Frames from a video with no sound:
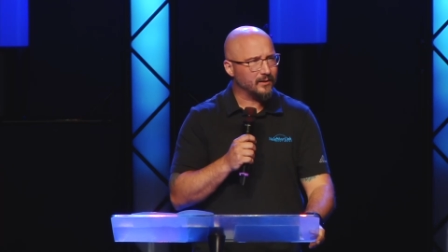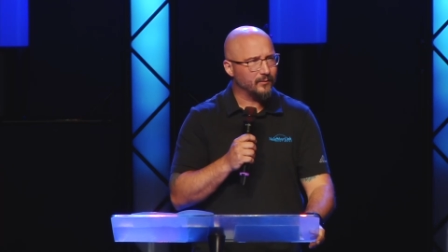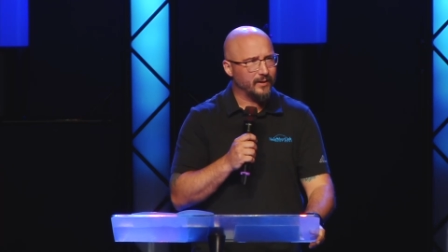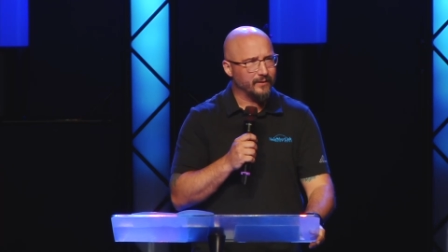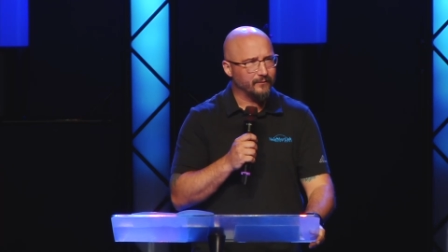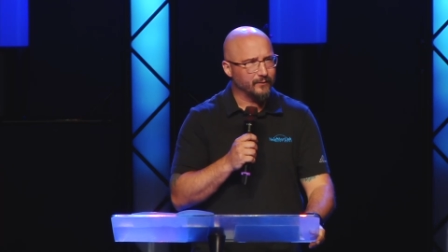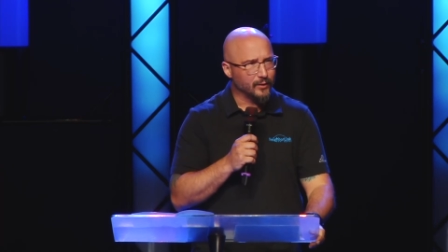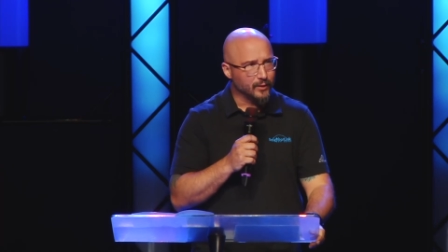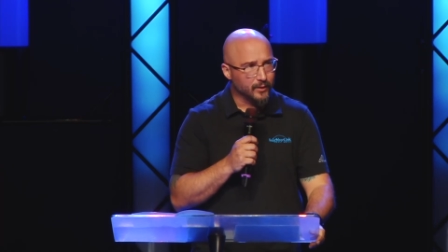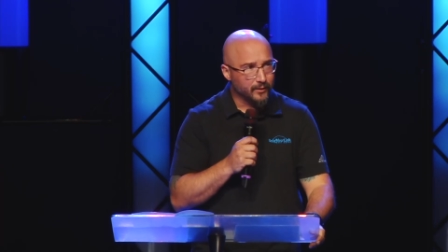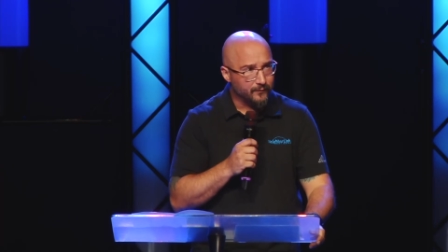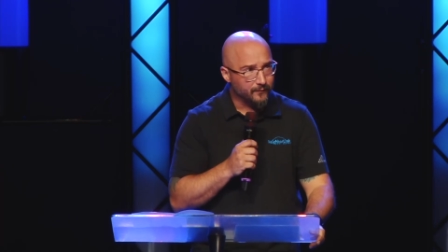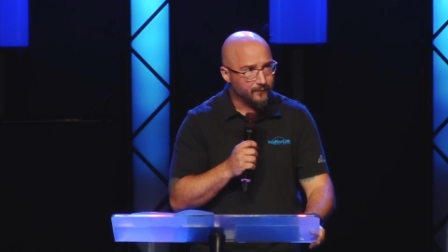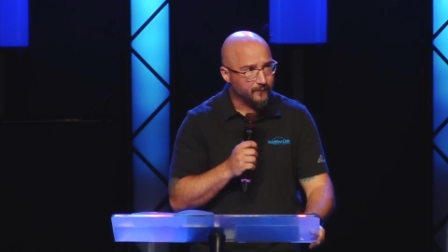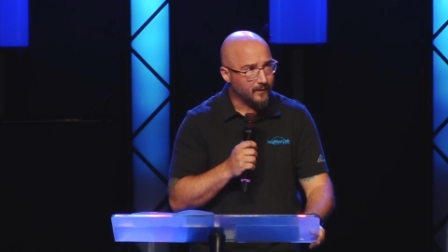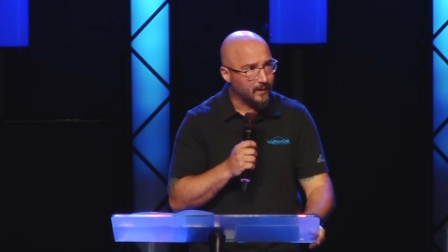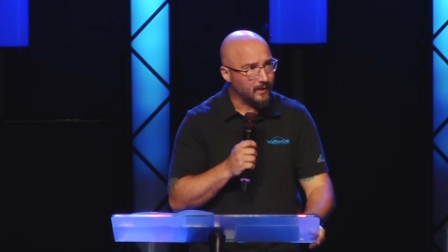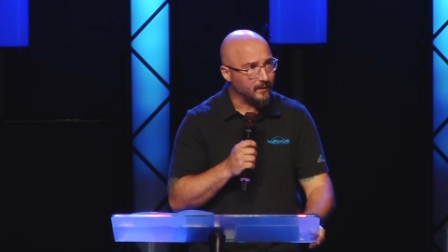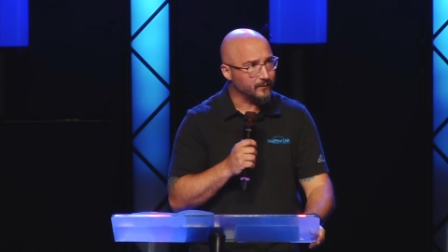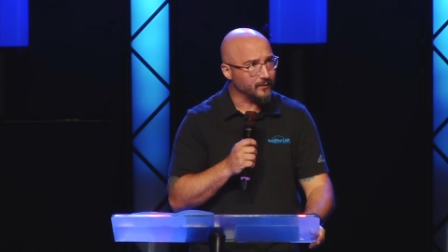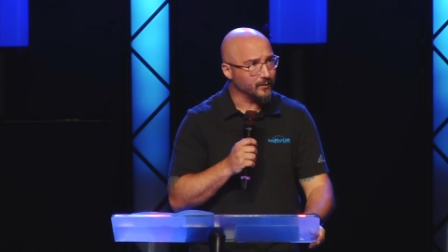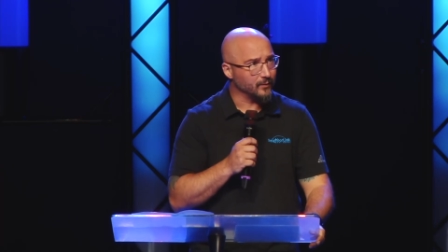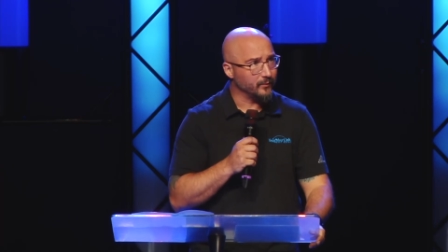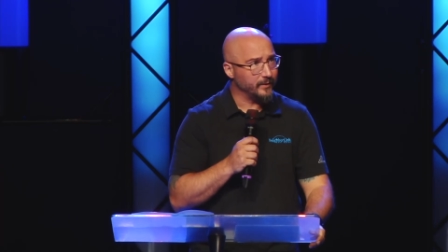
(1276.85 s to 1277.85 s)
we have a good
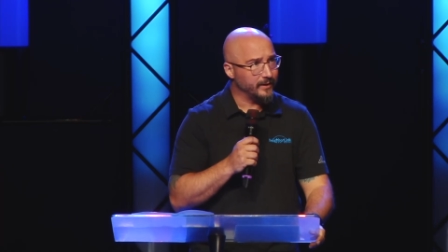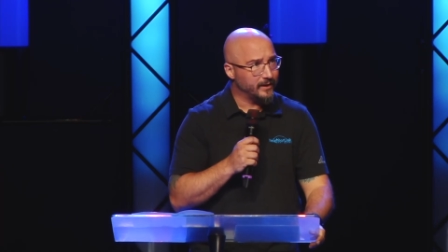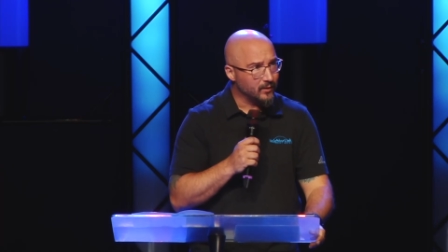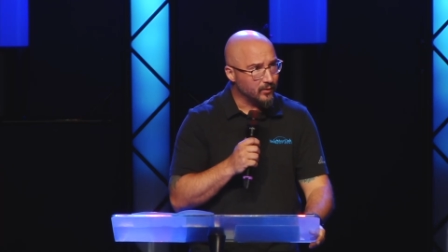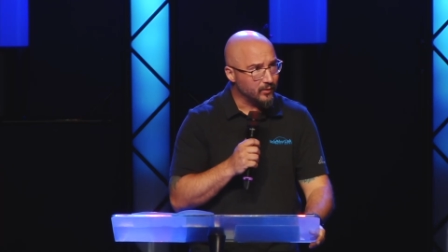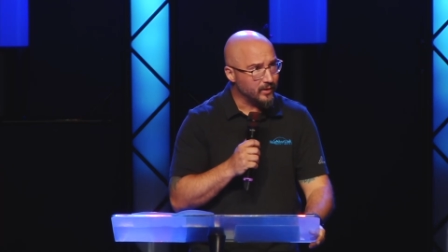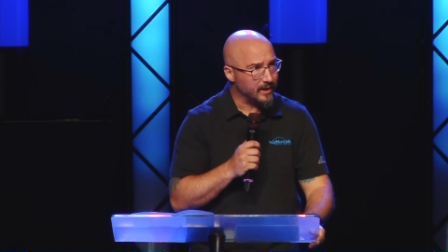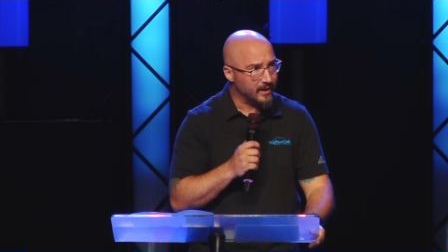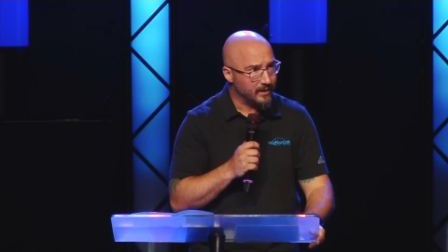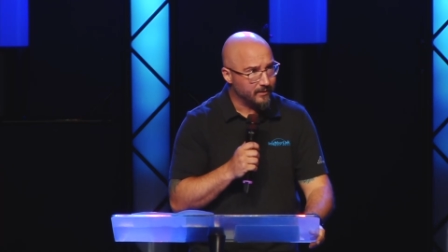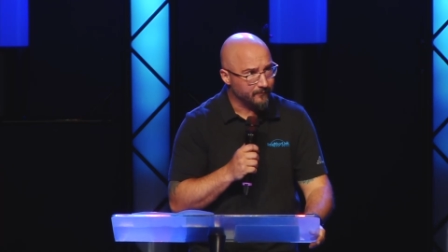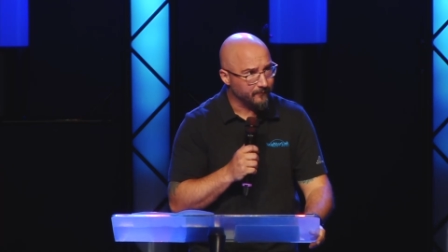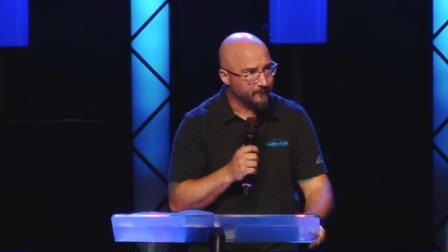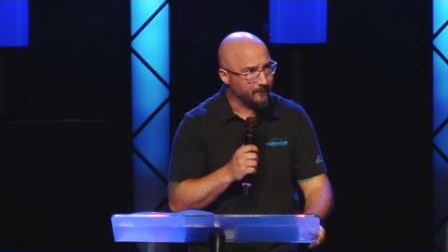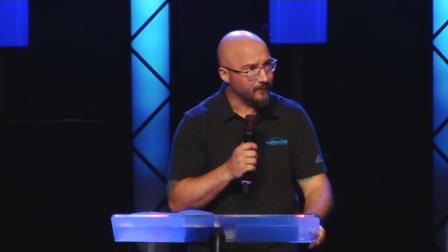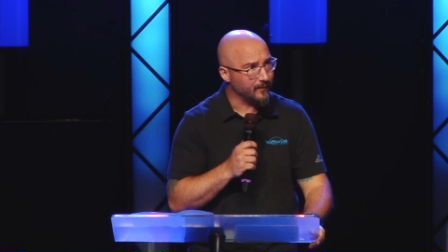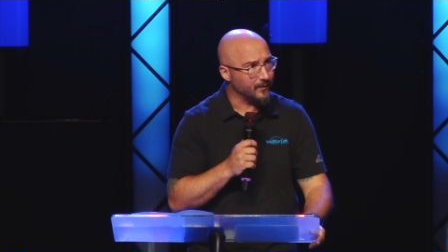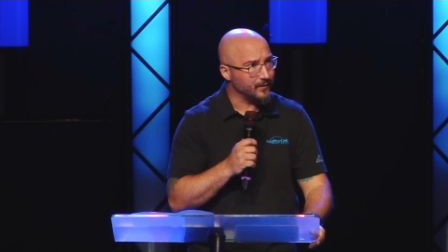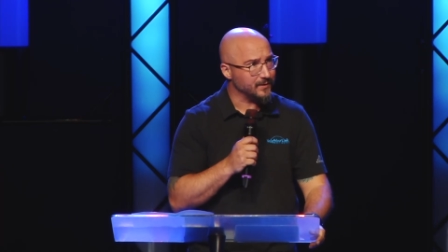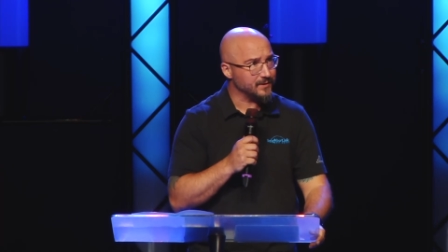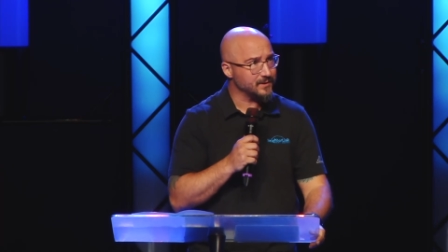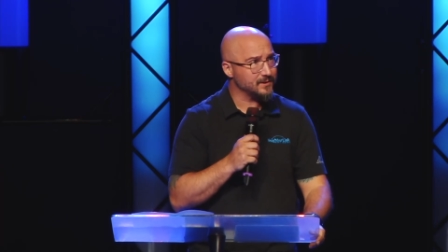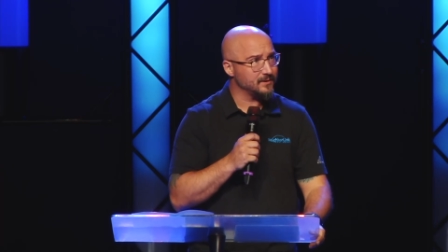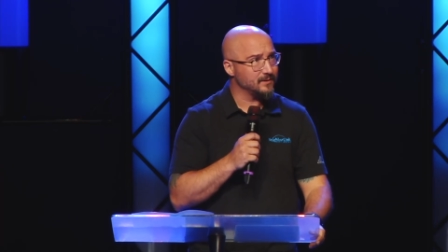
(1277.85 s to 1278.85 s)
father. We go to him
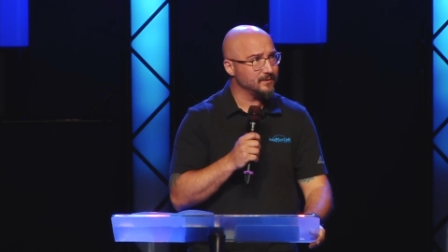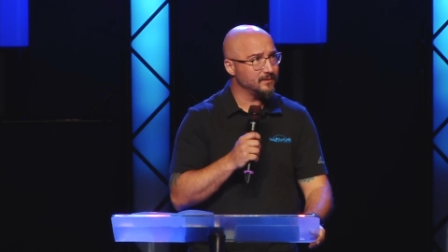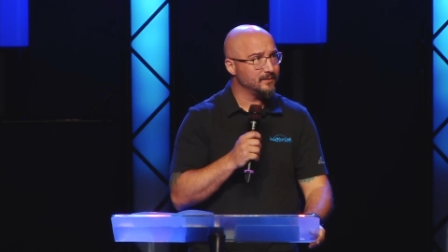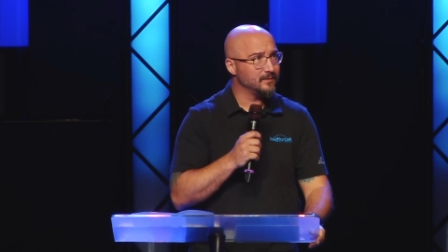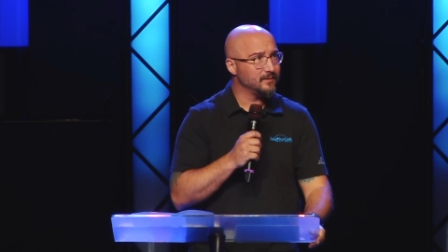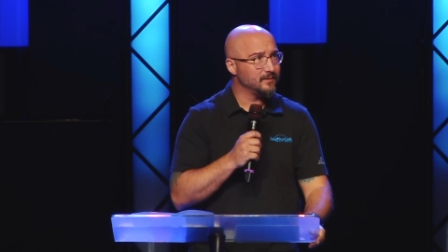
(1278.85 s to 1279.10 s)
first.